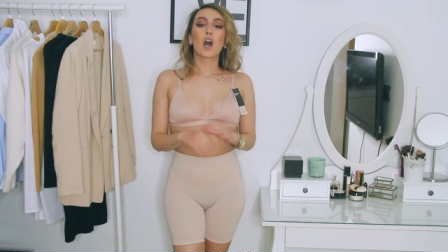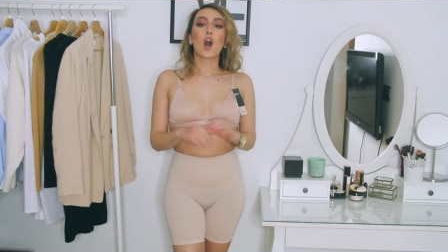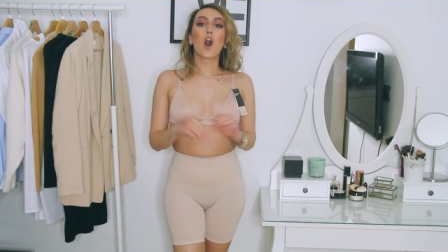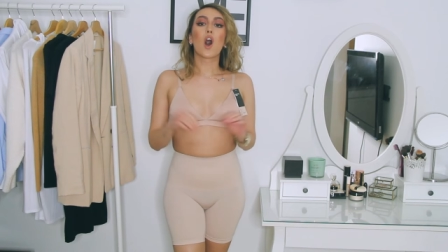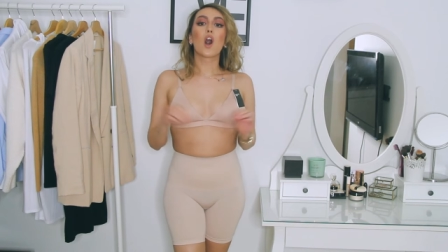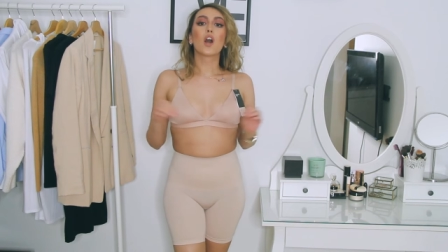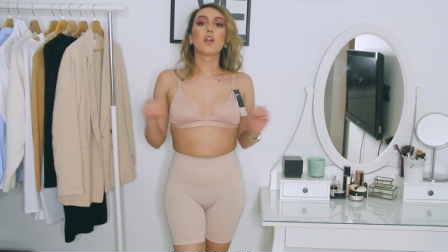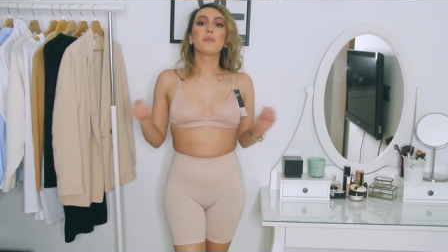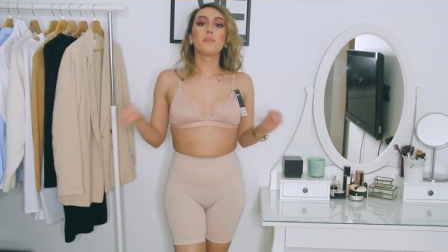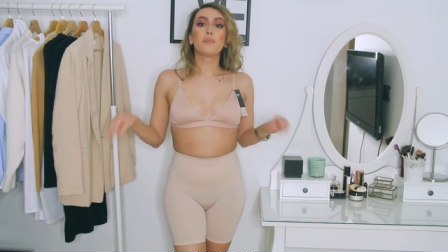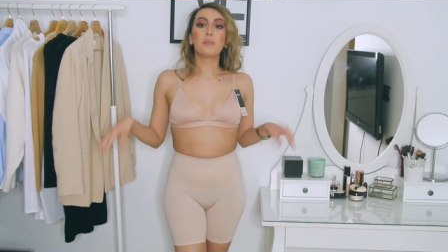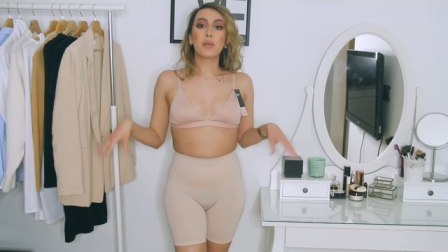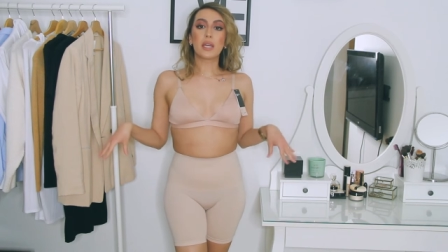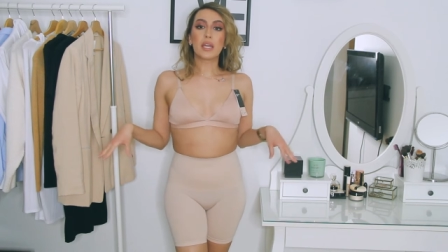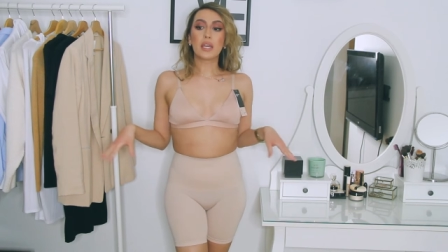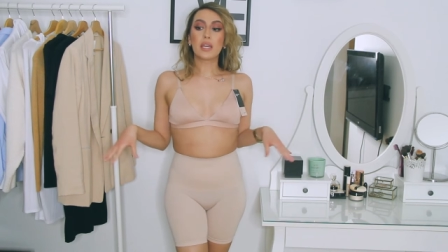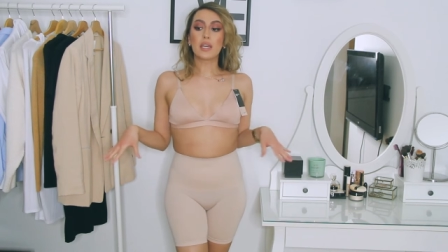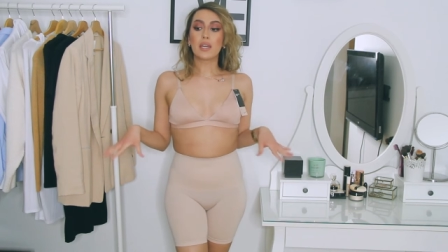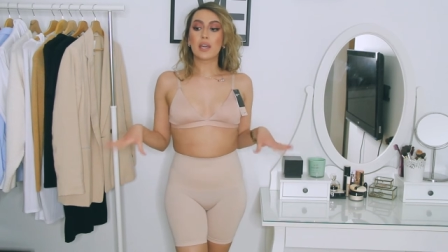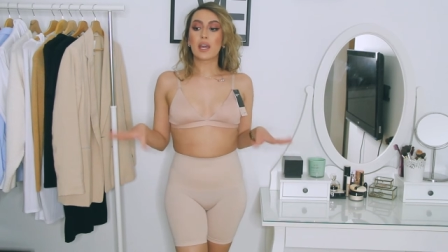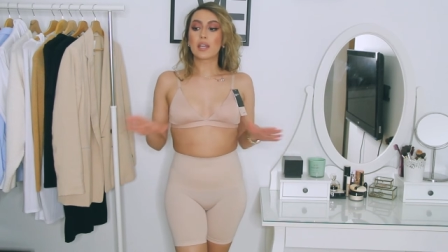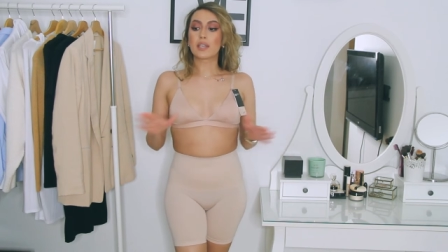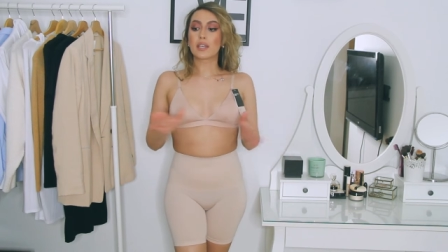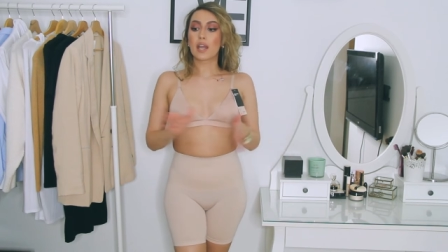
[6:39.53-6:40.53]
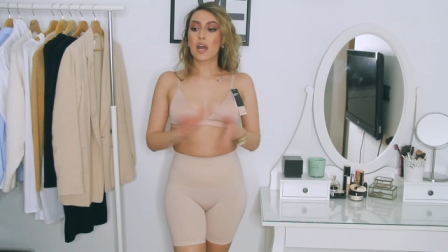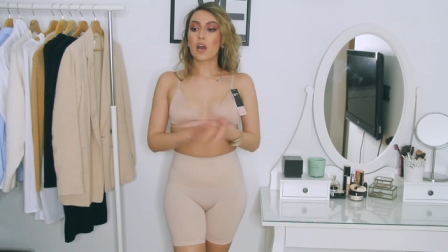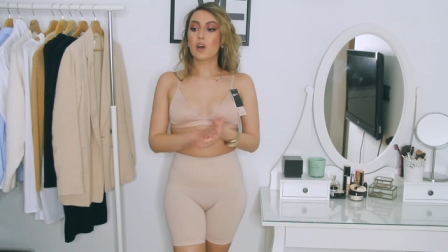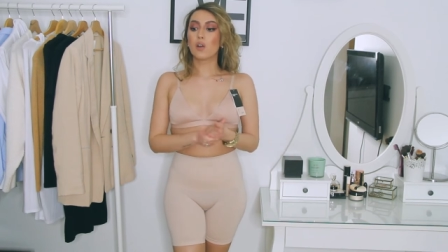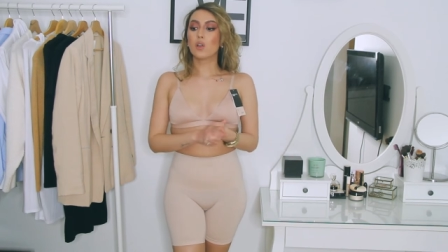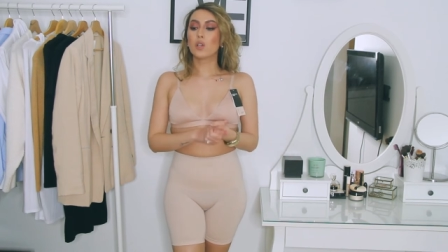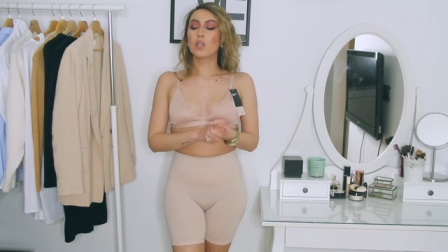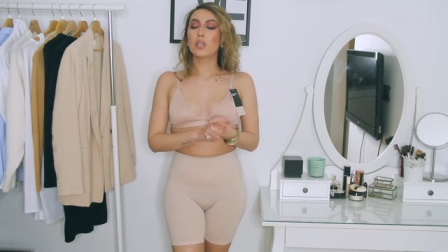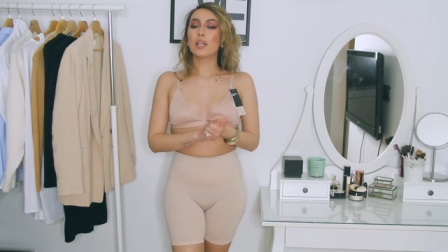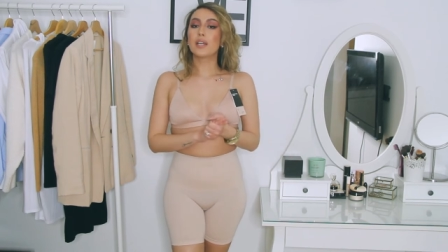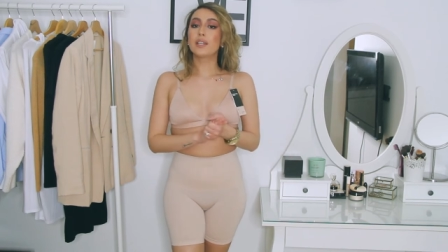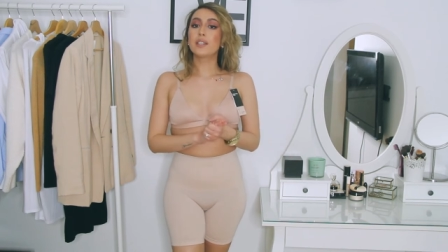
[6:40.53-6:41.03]
on me and
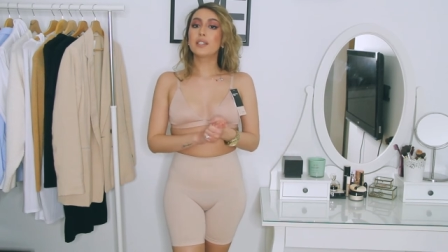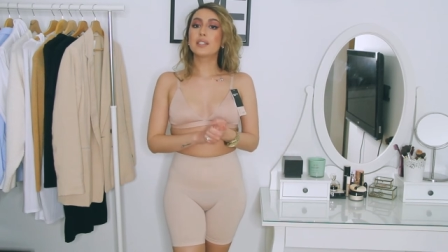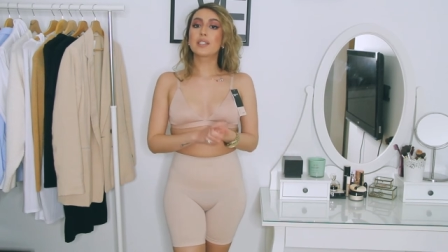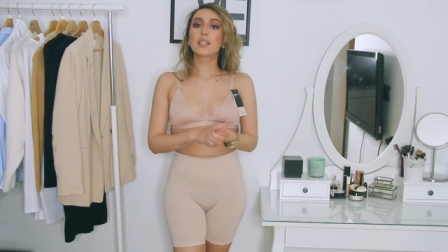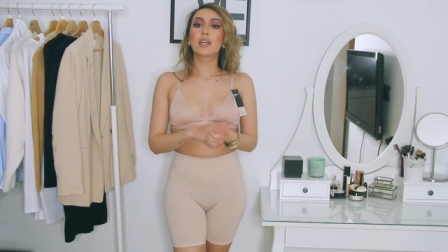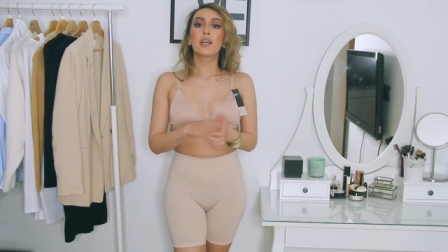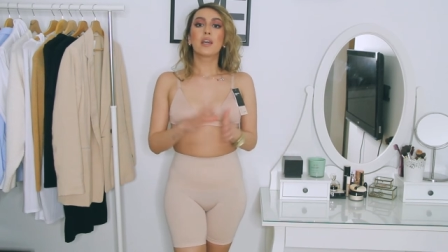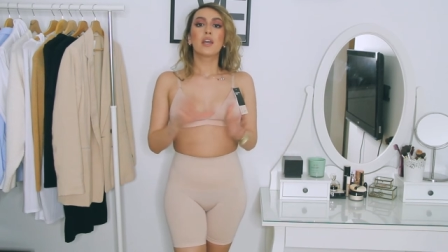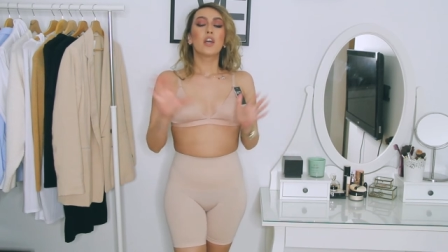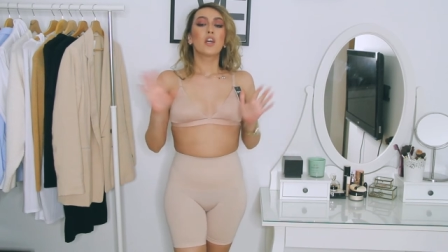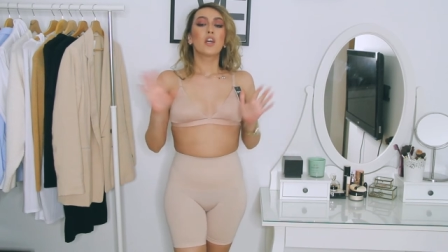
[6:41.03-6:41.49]
now let's